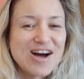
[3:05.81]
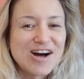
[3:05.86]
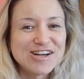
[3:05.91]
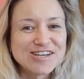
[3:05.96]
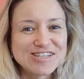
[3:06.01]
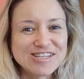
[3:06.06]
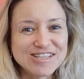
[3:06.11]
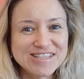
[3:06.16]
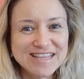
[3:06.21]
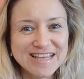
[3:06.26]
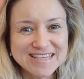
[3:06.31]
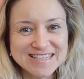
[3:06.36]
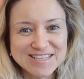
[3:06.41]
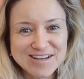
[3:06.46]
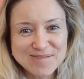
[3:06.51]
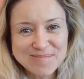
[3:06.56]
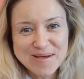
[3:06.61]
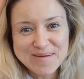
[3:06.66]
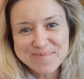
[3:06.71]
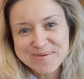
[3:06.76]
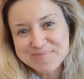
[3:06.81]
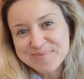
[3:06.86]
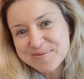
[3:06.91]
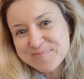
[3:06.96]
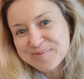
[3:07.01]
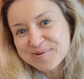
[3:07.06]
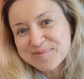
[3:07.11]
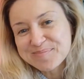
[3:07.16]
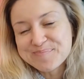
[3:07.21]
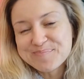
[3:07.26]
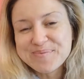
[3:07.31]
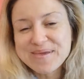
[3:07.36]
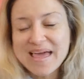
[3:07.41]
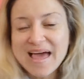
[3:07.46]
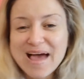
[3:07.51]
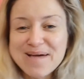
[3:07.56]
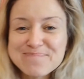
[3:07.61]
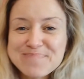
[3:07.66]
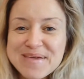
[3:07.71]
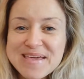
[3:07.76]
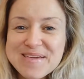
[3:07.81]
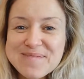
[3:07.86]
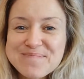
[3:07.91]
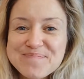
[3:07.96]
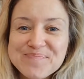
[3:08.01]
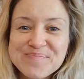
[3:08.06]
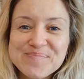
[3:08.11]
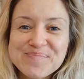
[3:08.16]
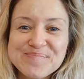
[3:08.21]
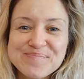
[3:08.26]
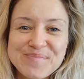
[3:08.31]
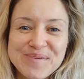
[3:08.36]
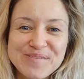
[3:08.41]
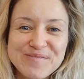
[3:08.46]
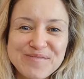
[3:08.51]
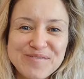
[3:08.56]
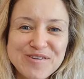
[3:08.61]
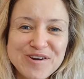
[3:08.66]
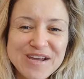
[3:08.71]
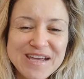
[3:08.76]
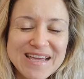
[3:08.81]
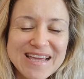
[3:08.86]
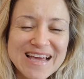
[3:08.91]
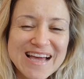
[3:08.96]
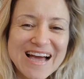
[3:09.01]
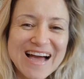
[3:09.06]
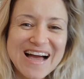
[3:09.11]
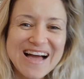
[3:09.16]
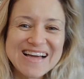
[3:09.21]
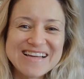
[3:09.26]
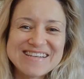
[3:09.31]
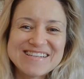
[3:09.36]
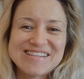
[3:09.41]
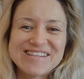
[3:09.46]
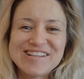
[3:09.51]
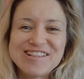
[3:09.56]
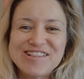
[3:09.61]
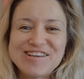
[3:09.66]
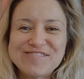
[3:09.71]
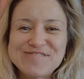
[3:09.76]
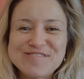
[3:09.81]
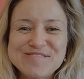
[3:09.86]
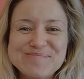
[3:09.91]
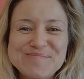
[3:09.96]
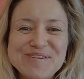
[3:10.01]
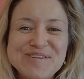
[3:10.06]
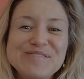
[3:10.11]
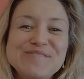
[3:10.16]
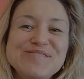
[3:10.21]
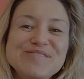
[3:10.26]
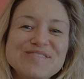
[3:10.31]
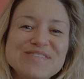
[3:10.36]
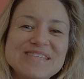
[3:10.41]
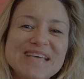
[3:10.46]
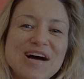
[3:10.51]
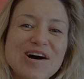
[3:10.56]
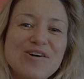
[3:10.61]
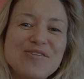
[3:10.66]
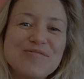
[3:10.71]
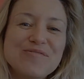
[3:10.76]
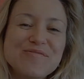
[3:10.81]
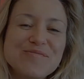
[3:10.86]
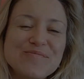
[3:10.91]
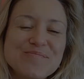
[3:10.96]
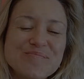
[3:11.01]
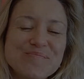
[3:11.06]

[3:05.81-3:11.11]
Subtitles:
Until next time, happy people, be happy, be free, and love your beautiful self.